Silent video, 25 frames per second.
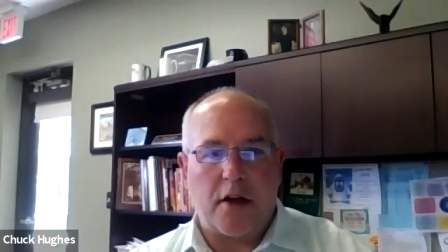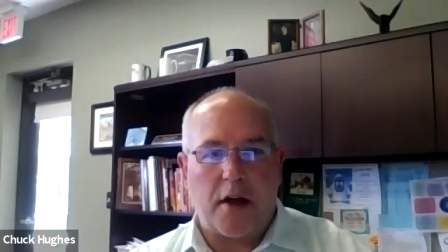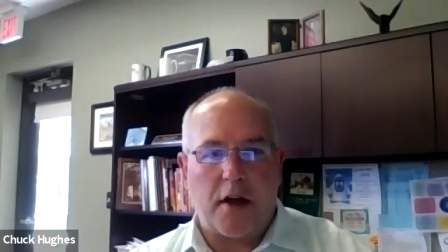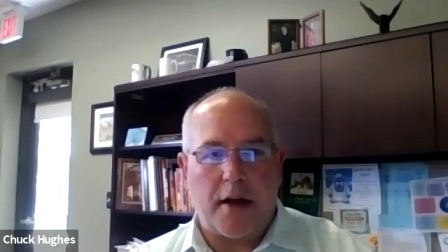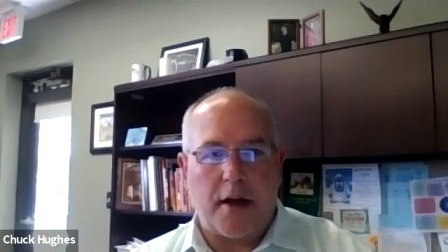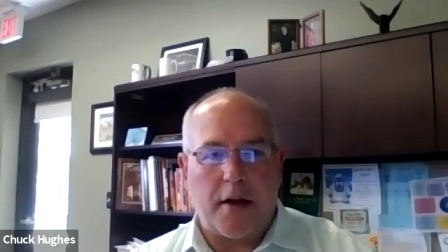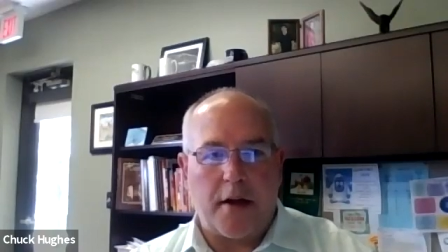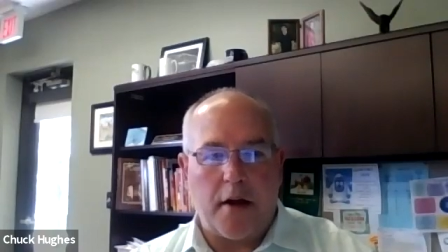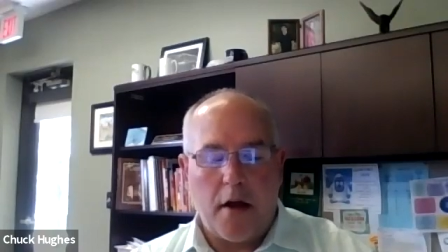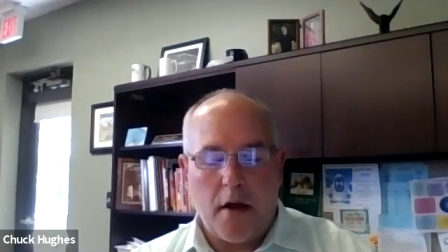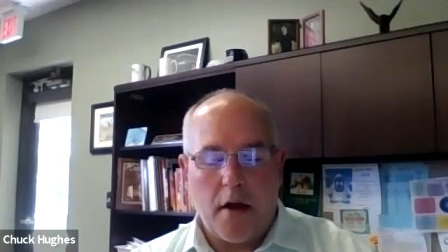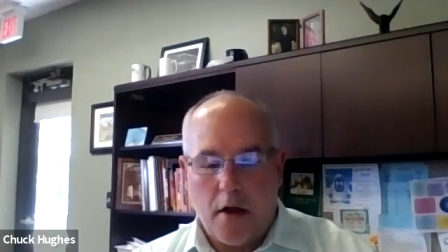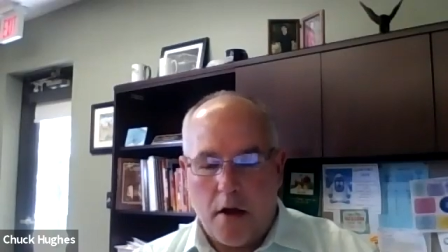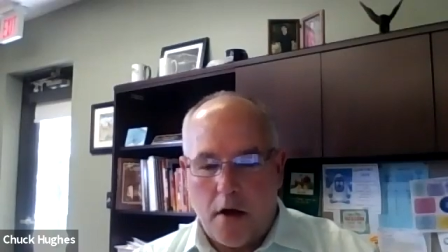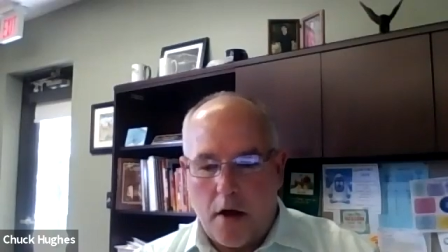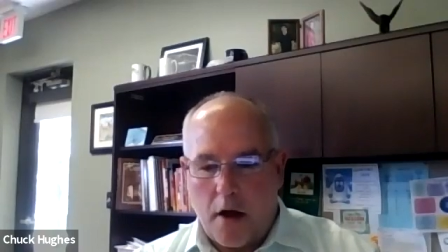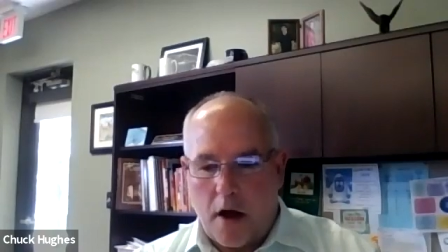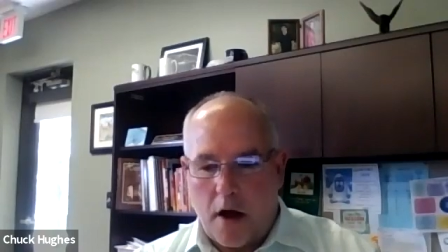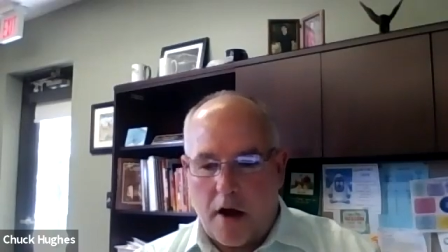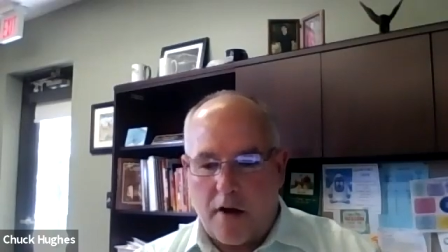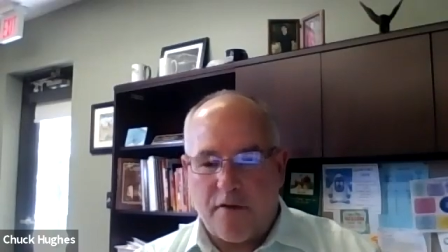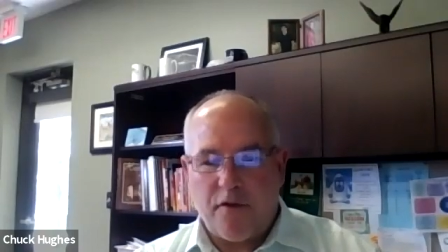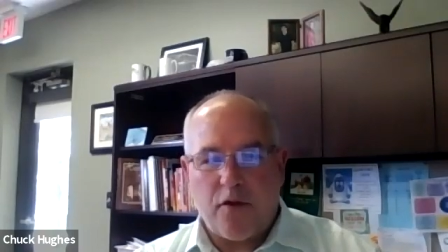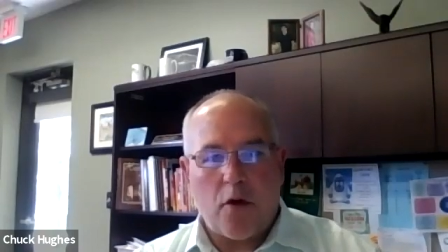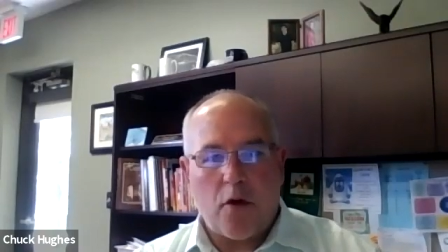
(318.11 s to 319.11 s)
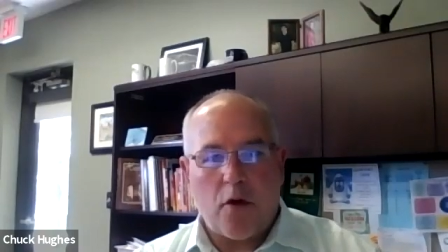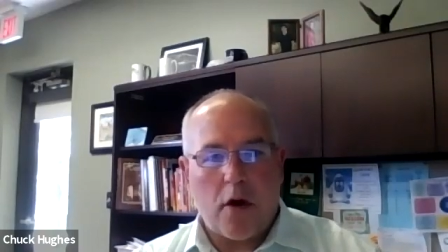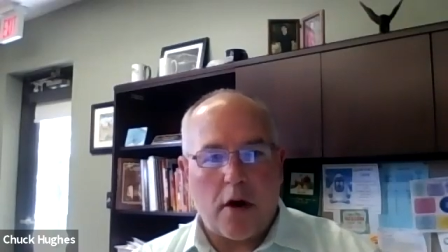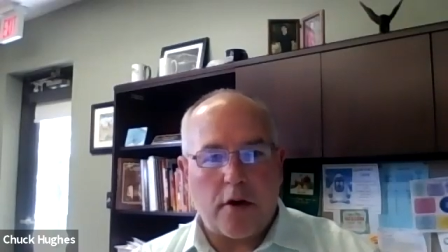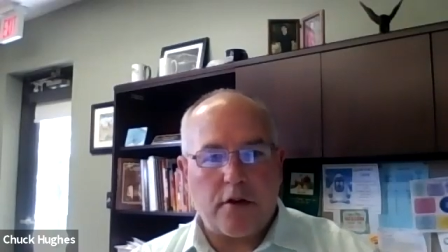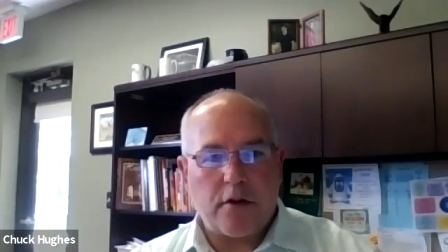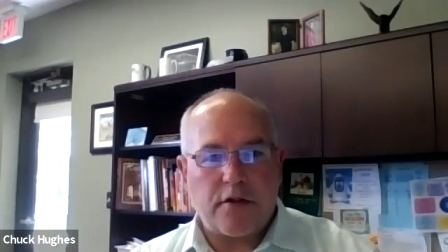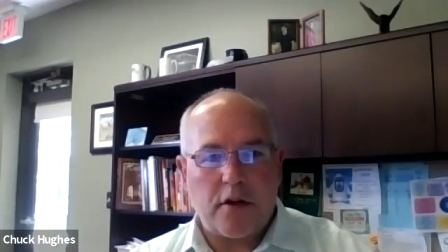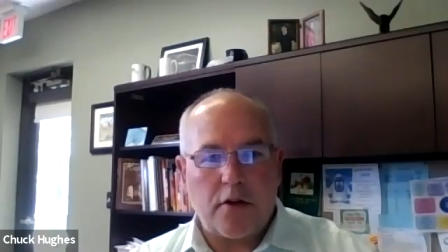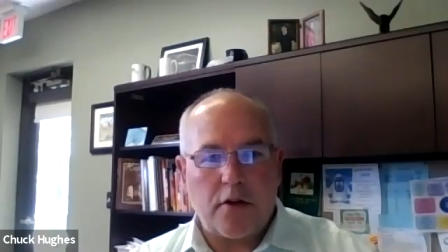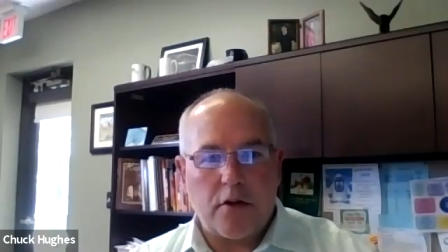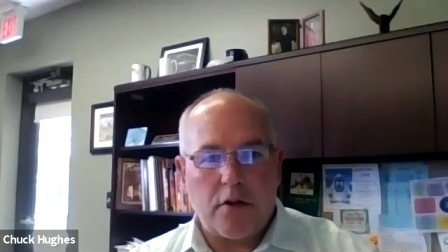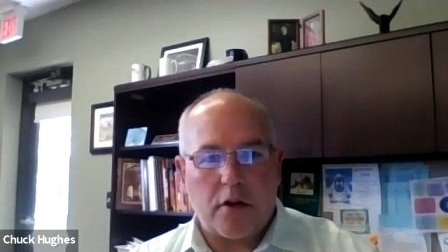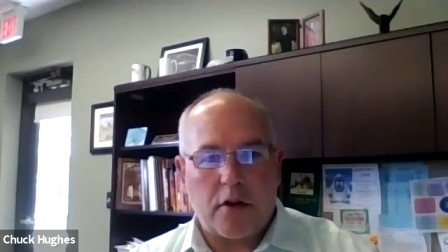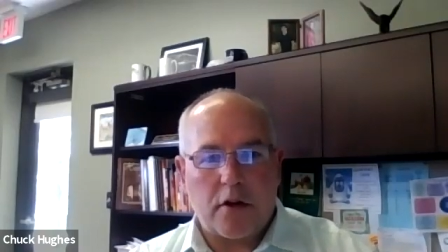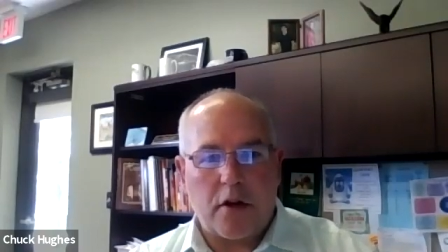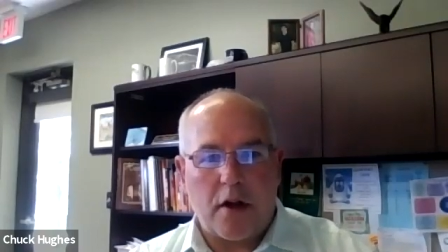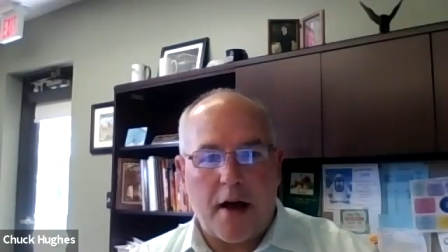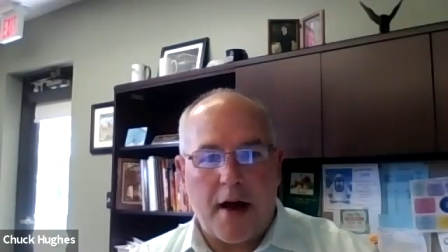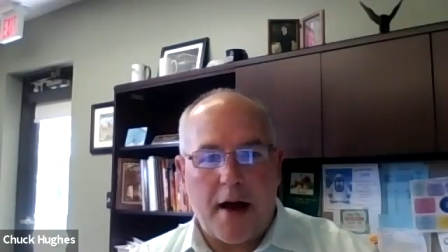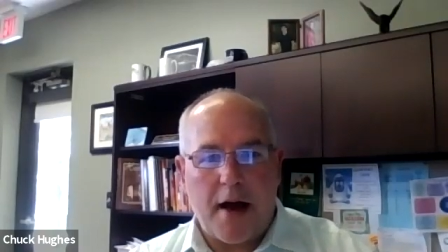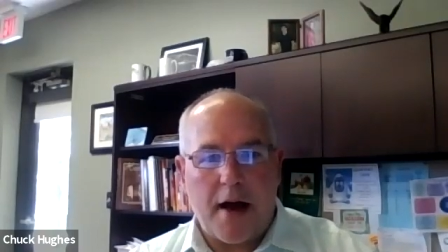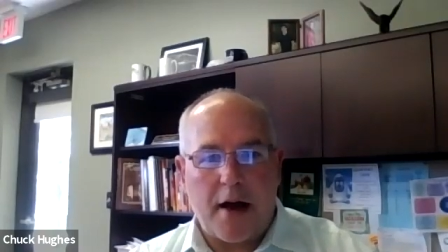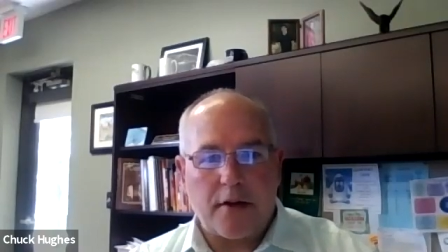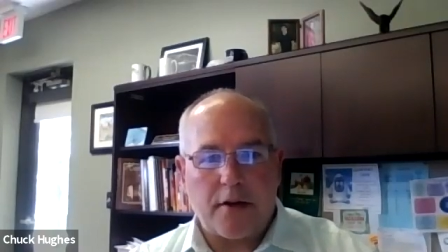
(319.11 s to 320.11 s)
night for our senior
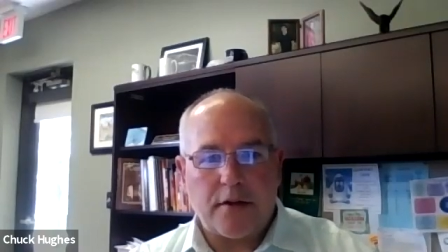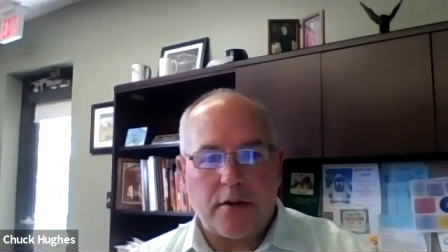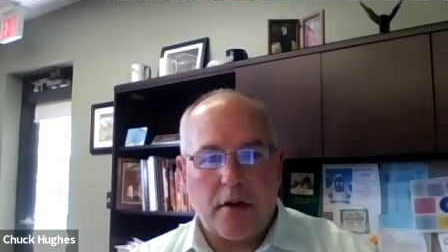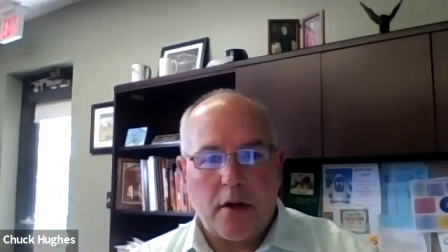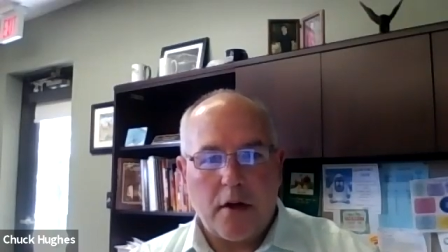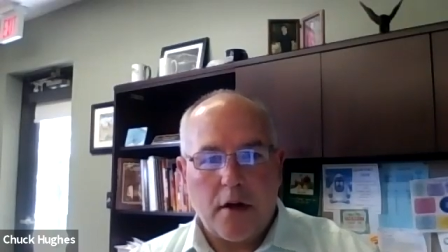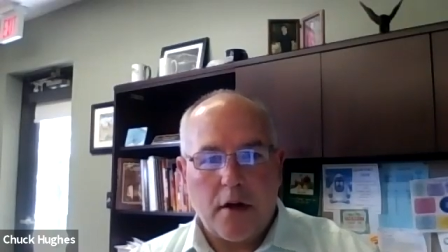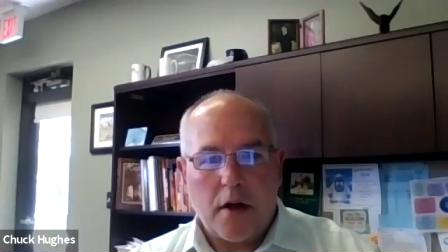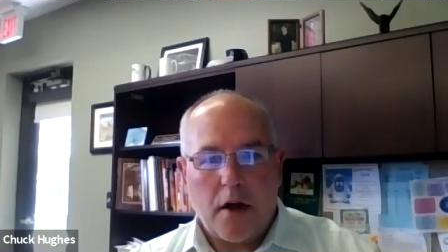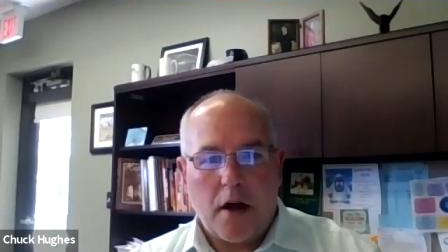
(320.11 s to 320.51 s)
class.